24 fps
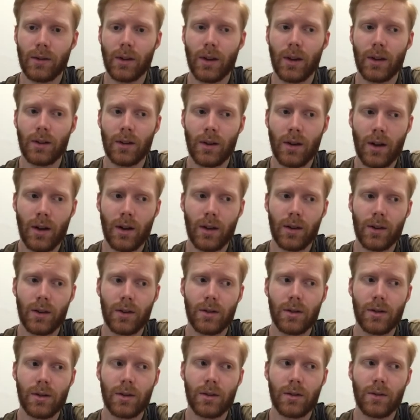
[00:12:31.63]

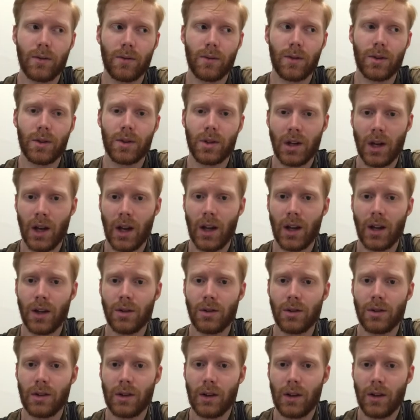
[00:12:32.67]
acknowledge the
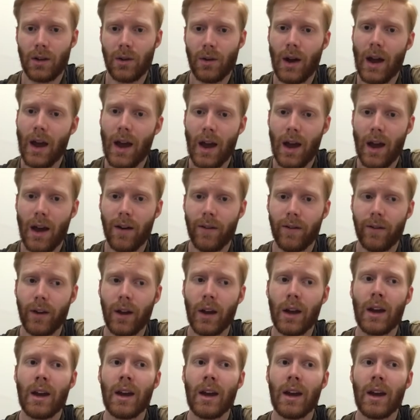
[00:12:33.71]
change that you have,